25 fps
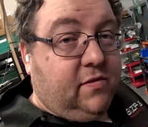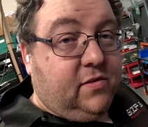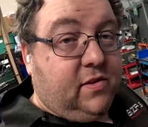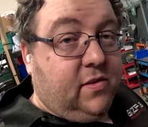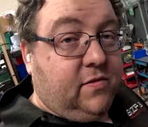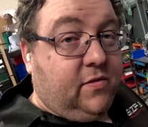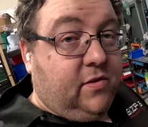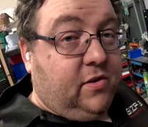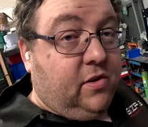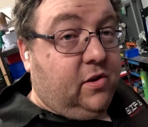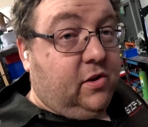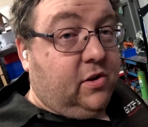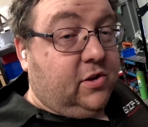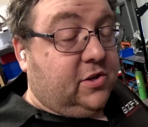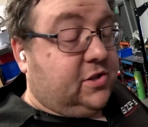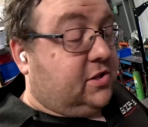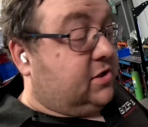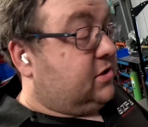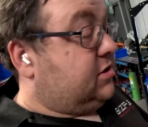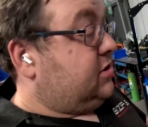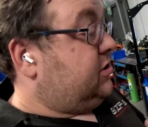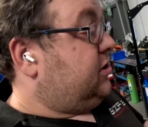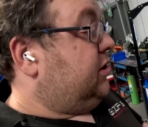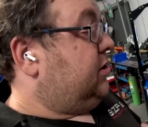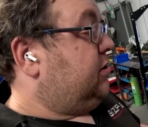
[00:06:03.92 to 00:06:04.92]
of the
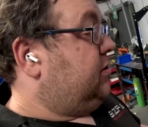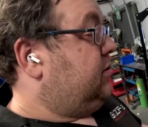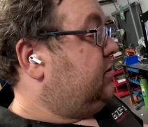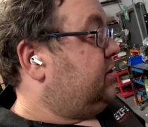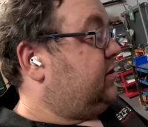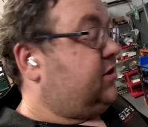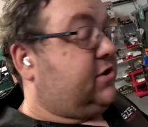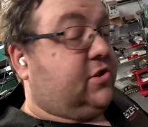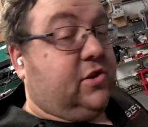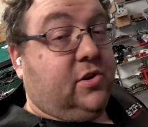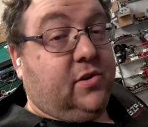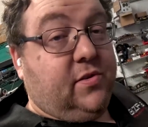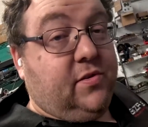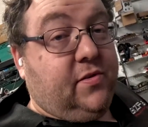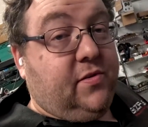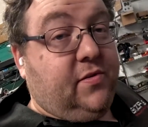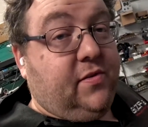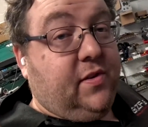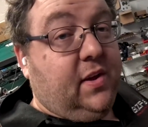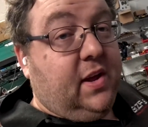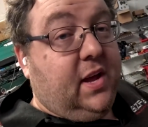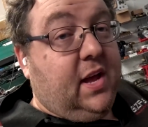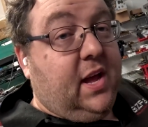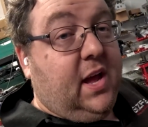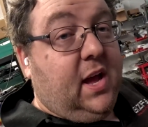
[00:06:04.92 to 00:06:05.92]
version 2
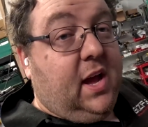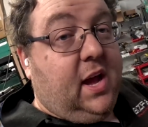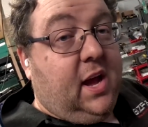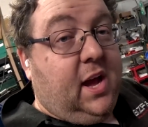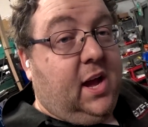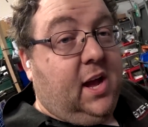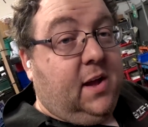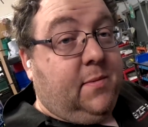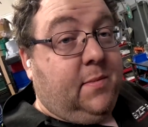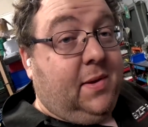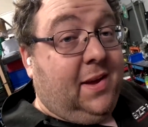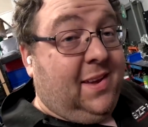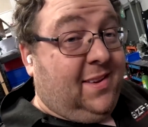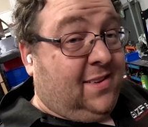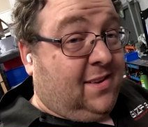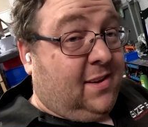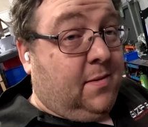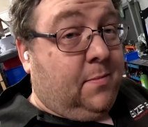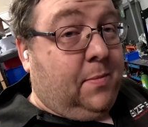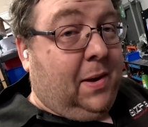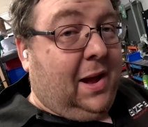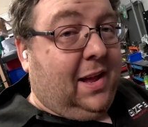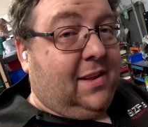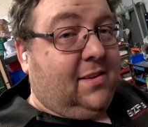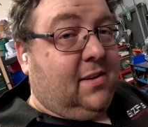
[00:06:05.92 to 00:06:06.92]
stuff is
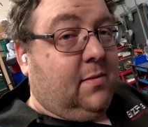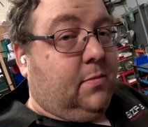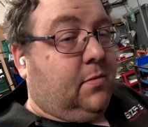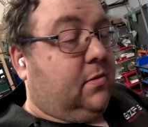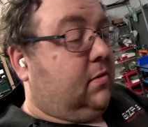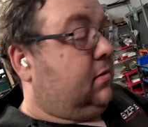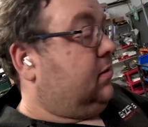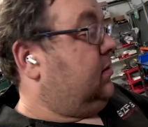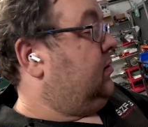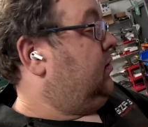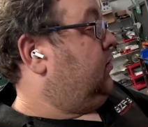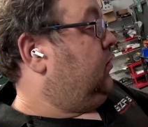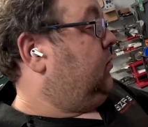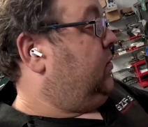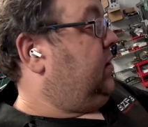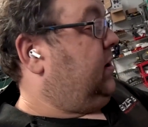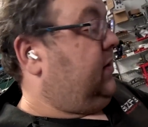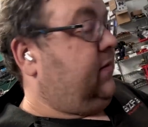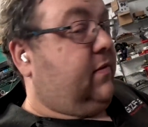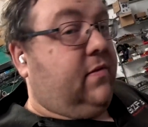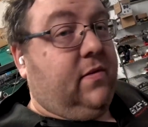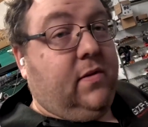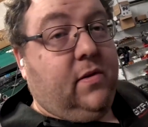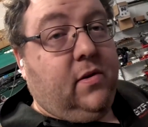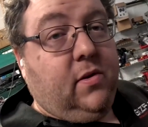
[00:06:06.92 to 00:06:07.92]
compatible
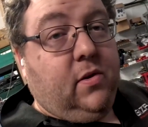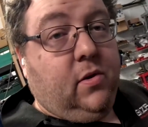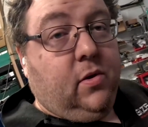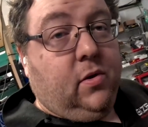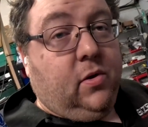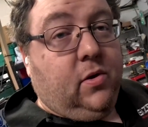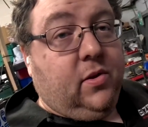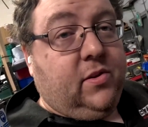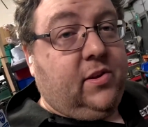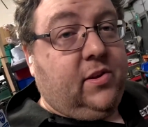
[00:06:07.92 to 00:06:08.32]
with your